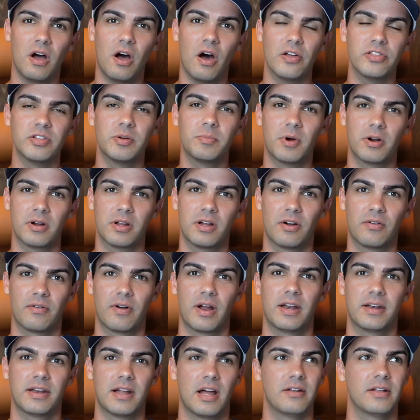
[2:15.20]
on the market
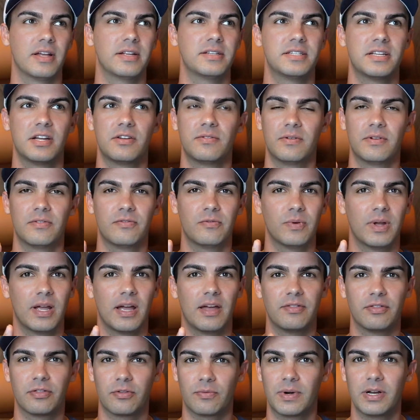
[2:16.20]
right now, let's say if we
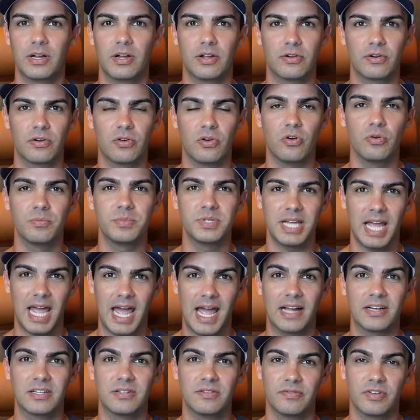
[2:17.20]
had 300 homes
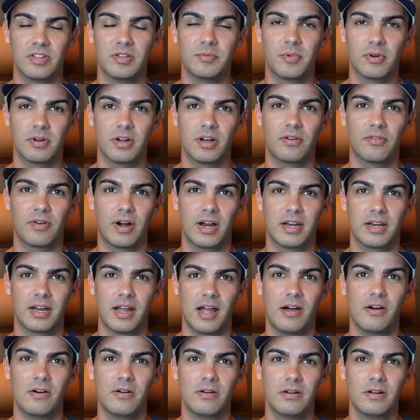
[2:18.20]
active on the market right
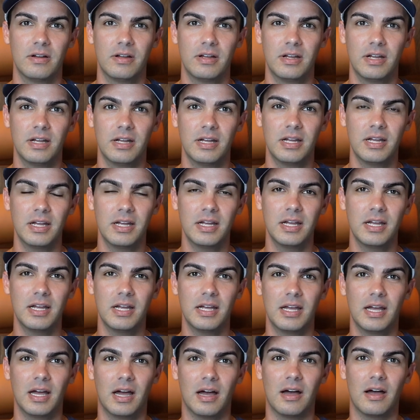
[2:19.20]
now,
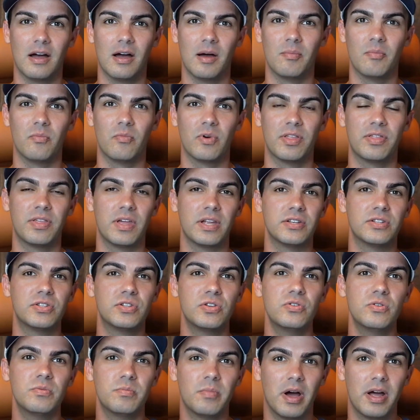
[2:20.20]
within
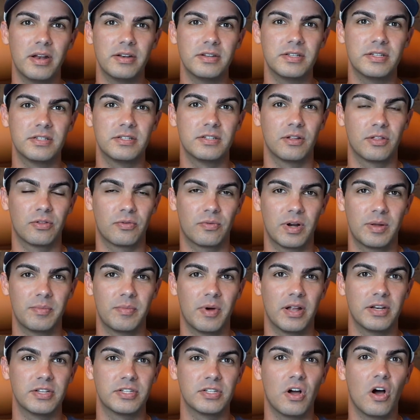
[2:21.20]
2 months to 3
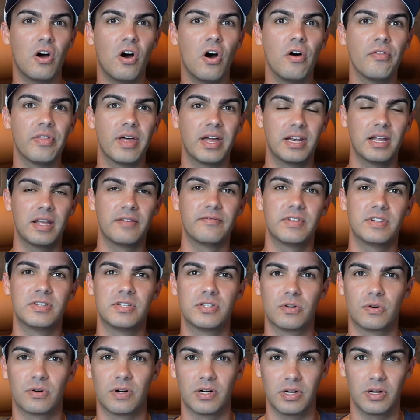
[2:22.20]
months, all that
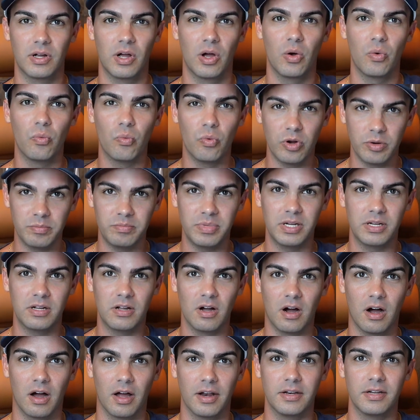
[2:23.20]
inventory would be
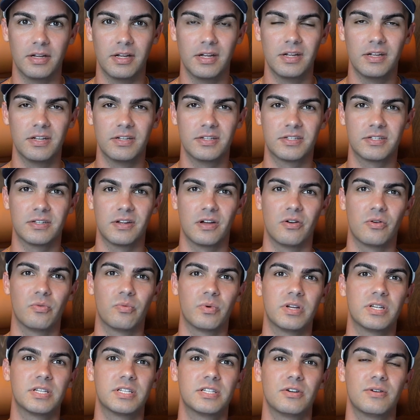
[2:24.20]
gone. So
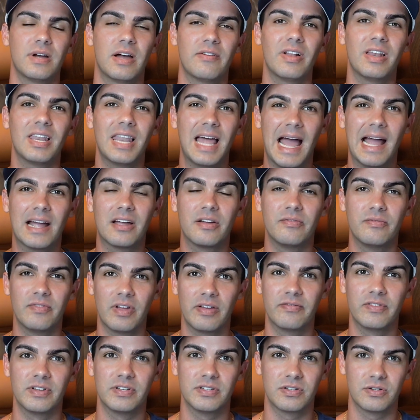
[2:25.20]
we still have a lack of
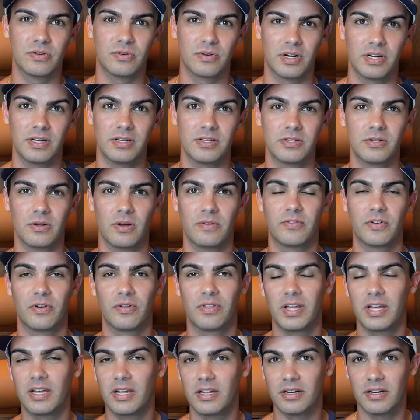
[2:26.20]
inventory. So if you're
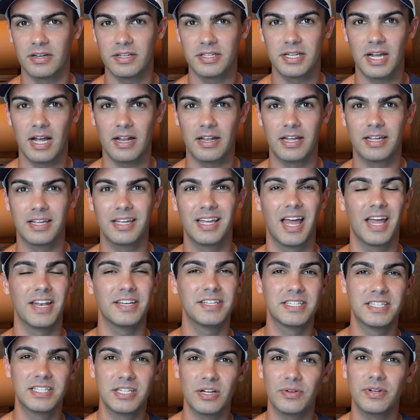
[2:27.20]
thinking of selling, it's
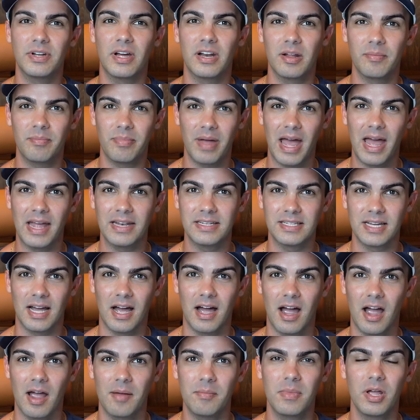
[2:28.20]
still not a bad
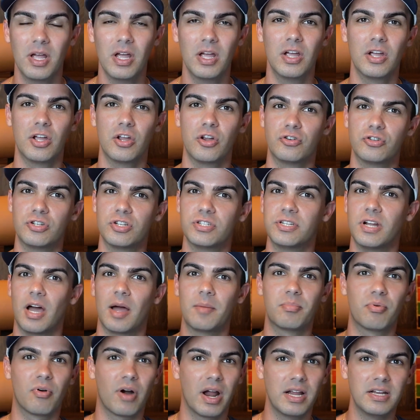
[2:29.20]
time. You're just
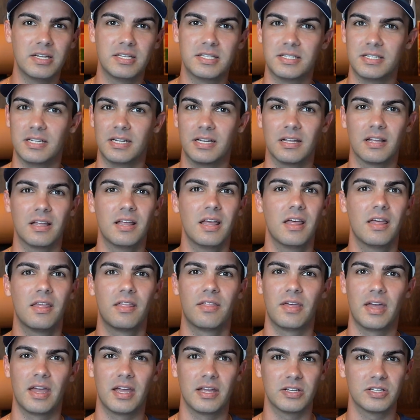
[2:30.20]
not pricing
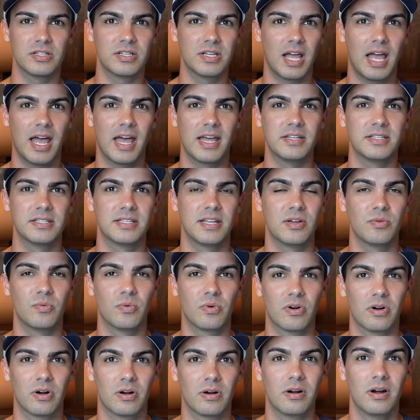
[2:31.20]
things as they
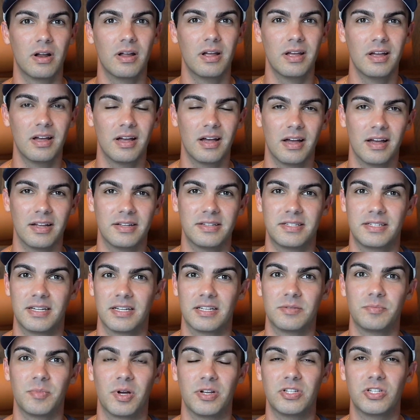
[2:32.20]
were
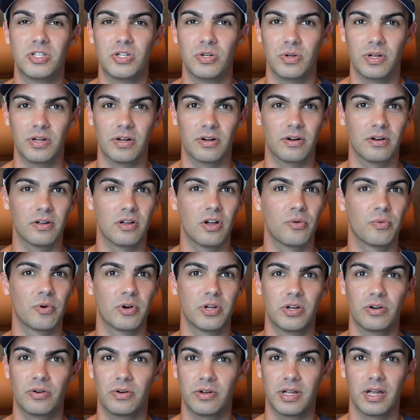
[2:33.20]
6 months to a year ago, where
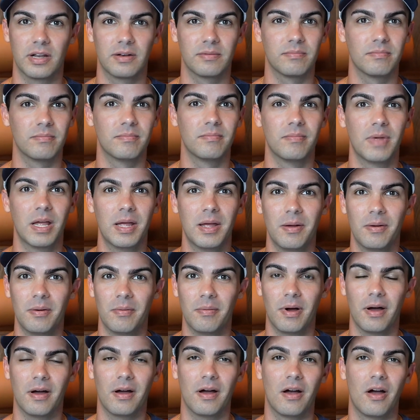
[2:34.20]
you're getting
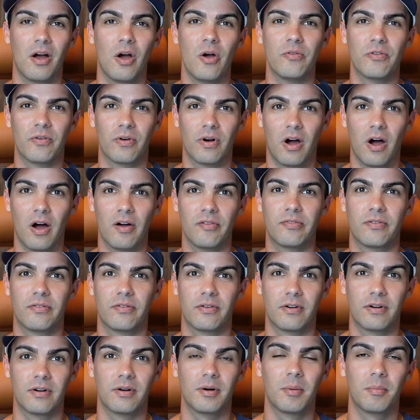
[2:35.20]
over
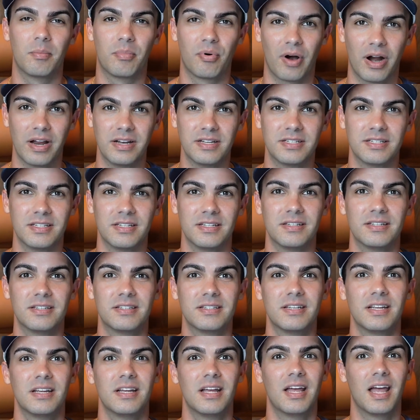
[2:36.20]
offer
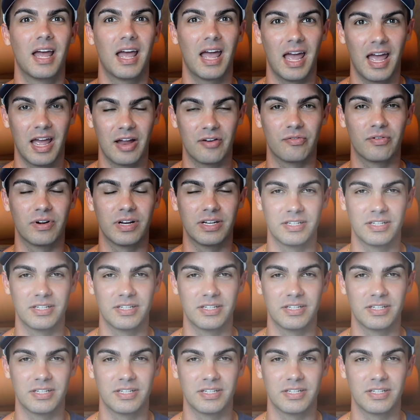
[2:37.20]
prices every